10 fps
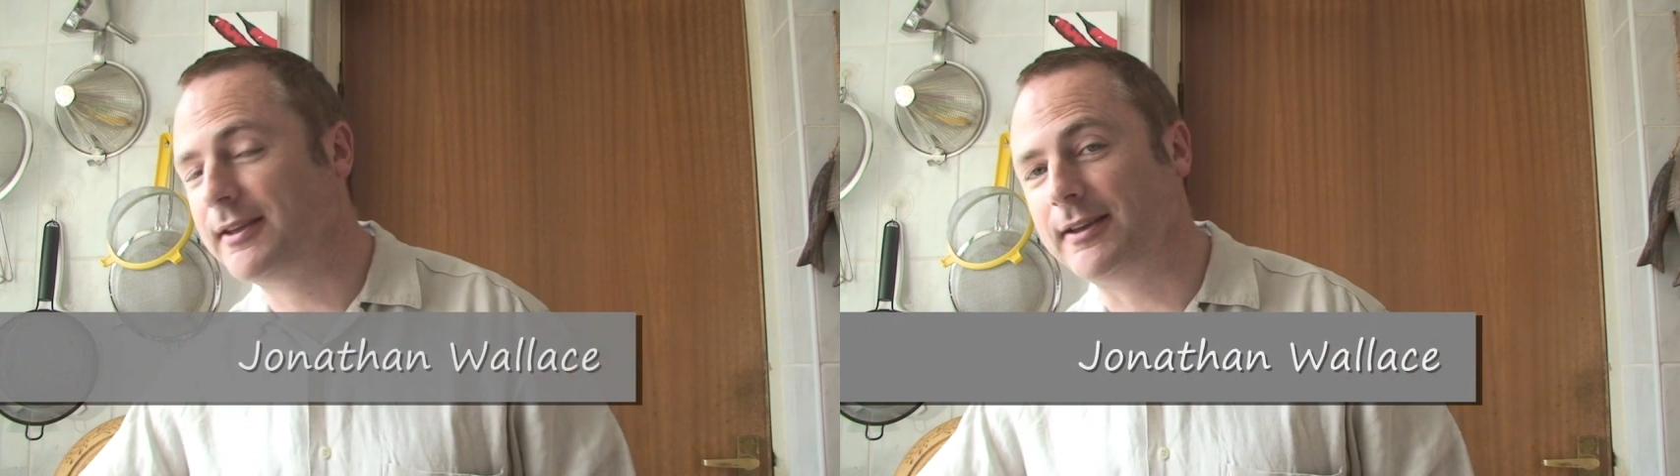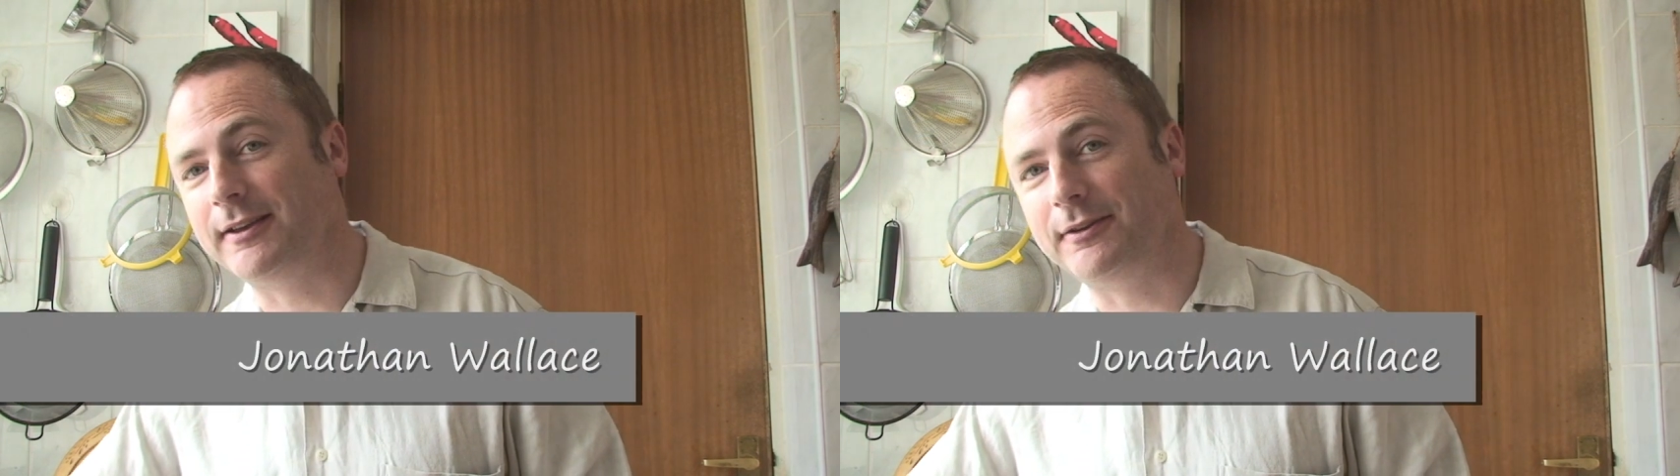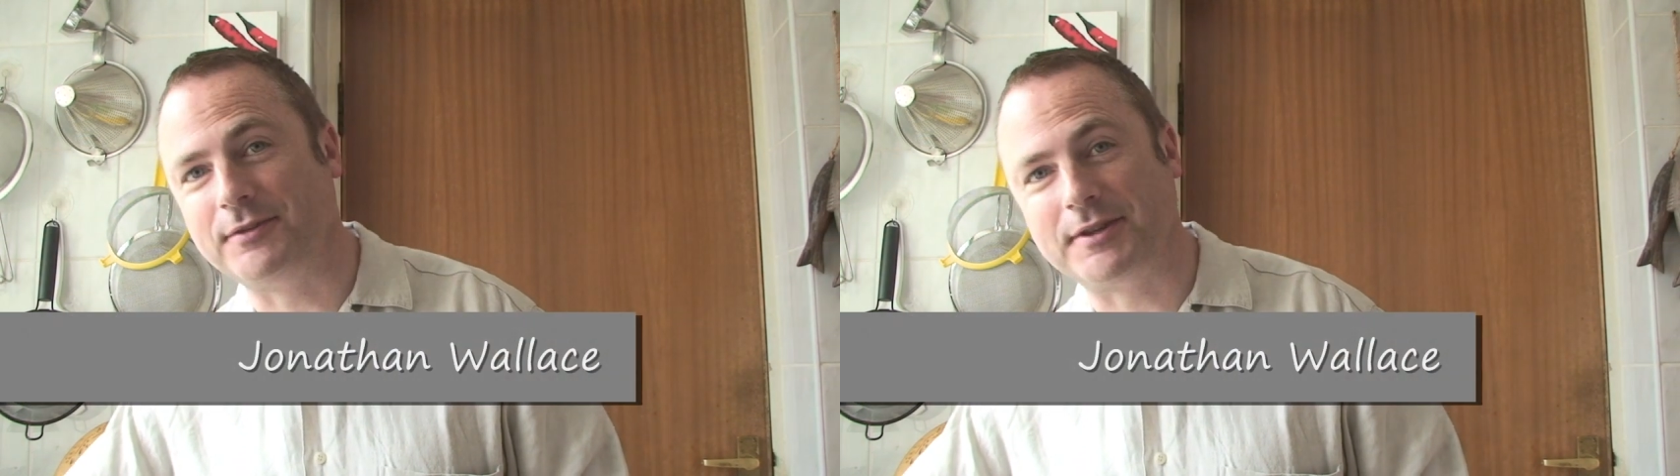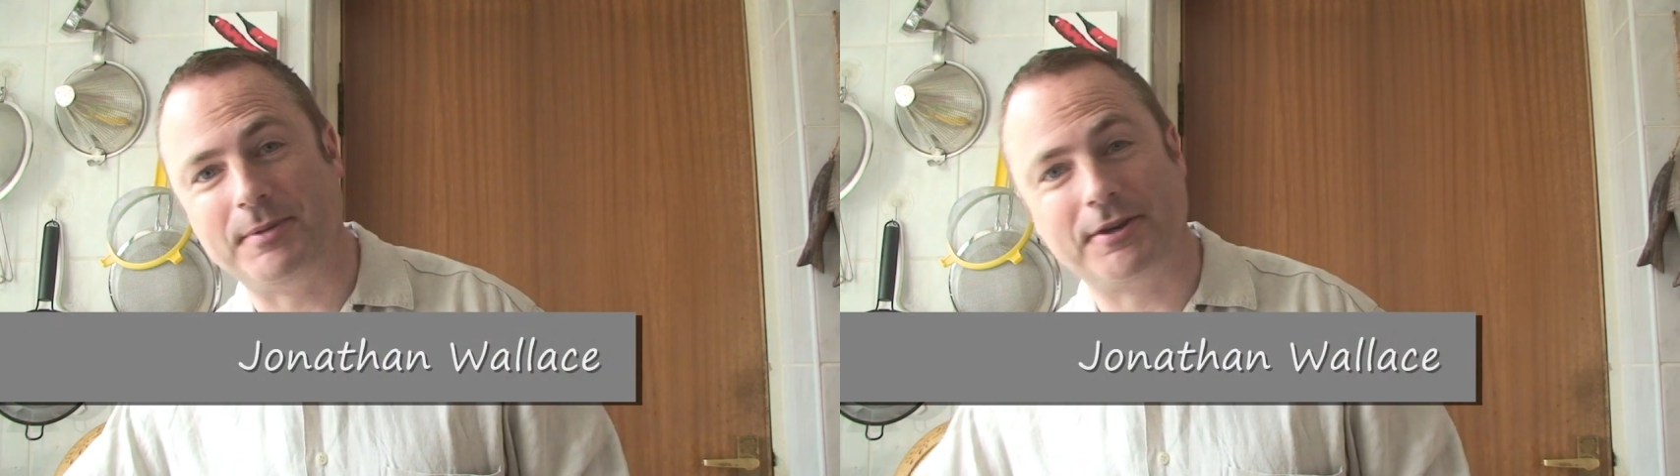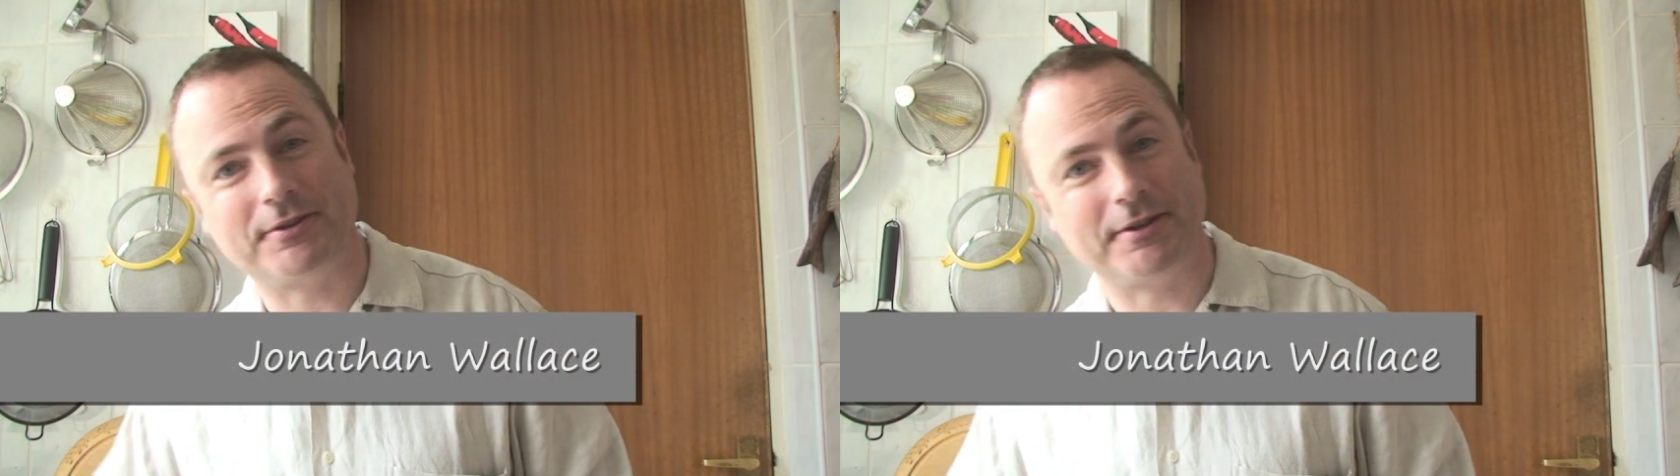and obviously
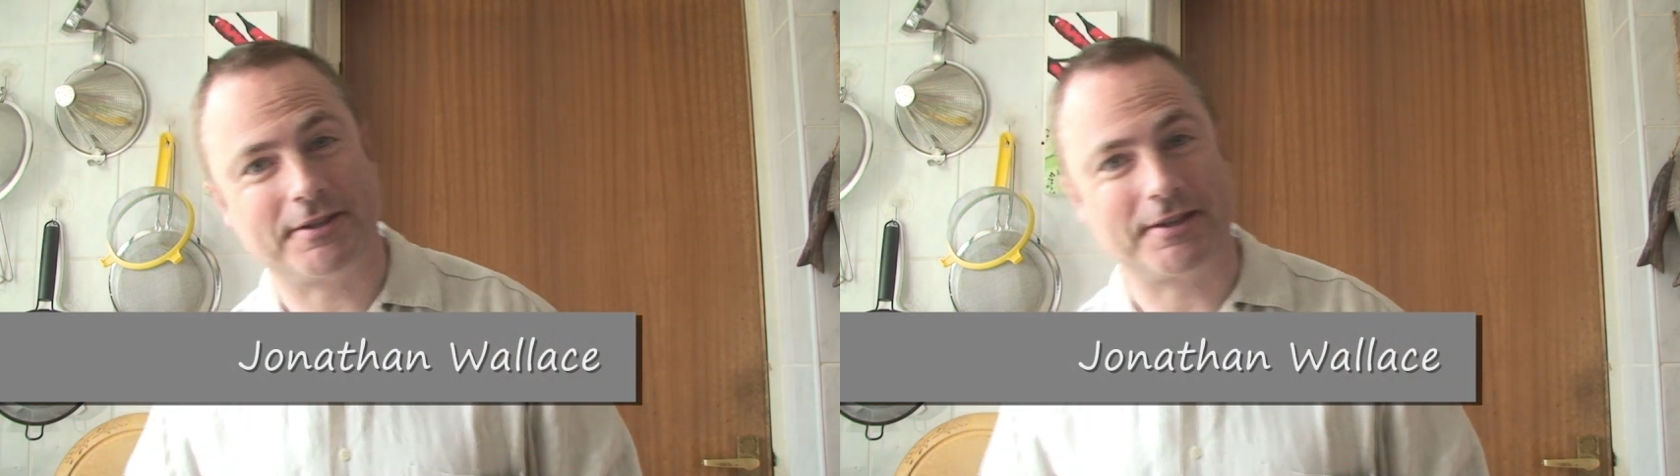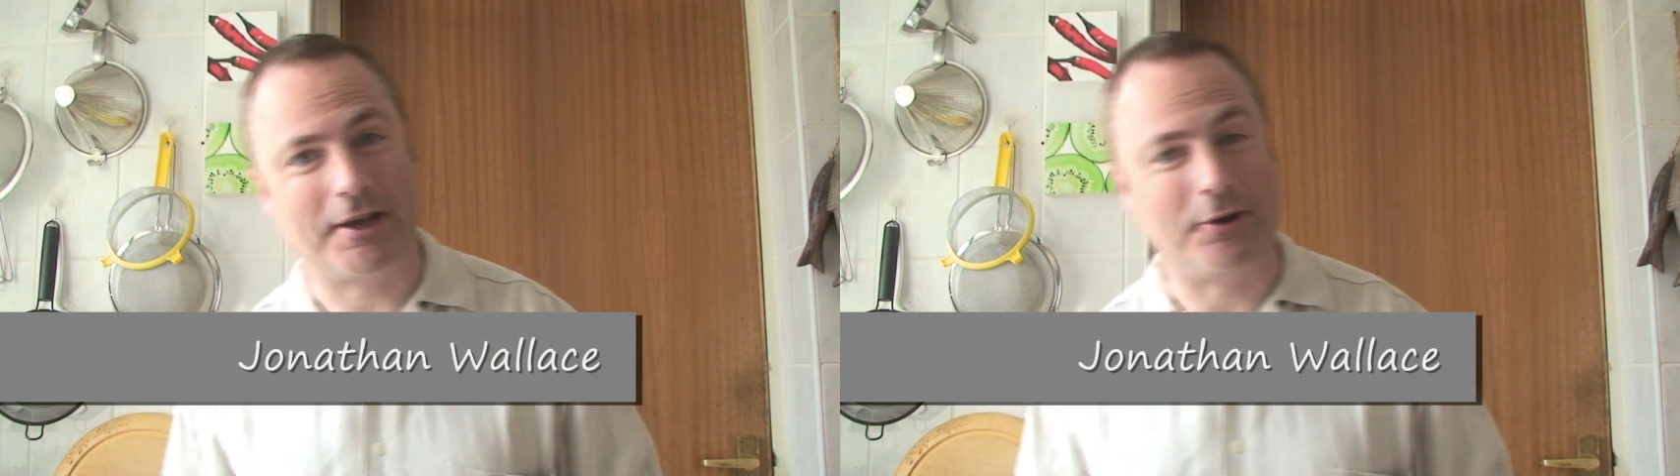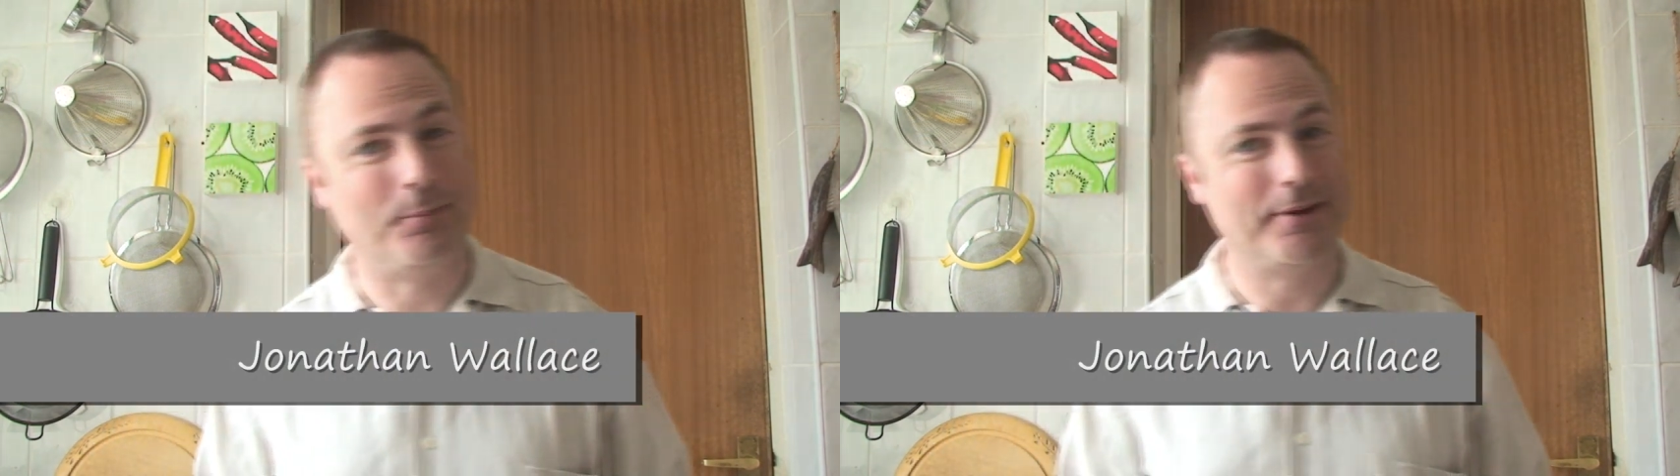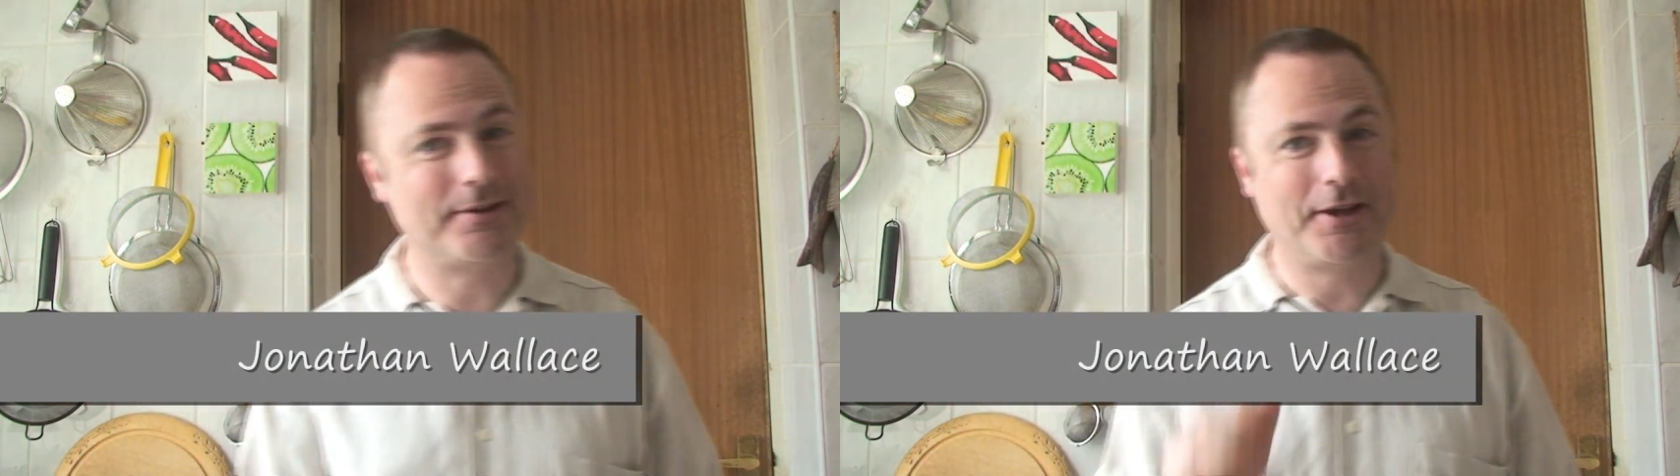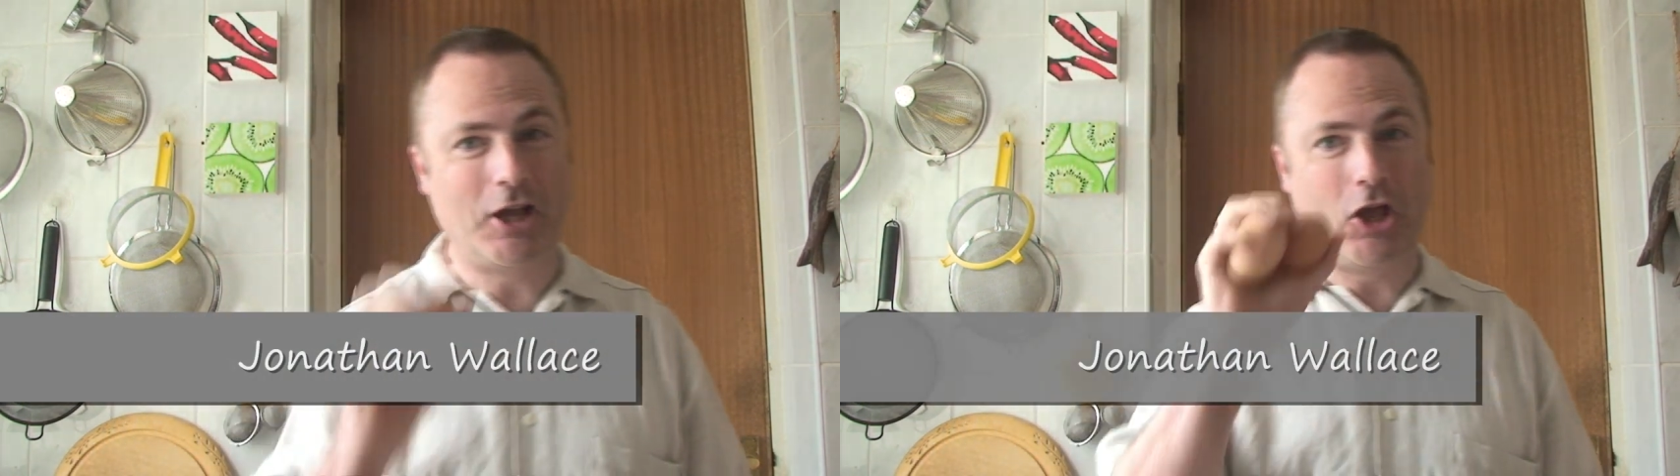because it's an
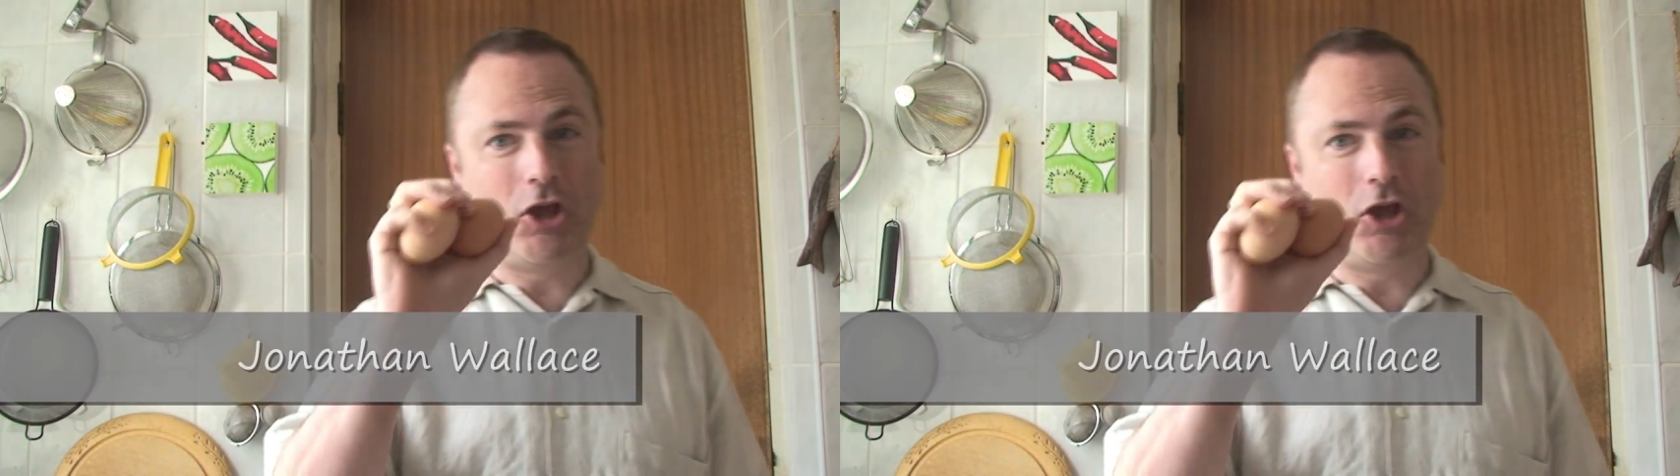omelette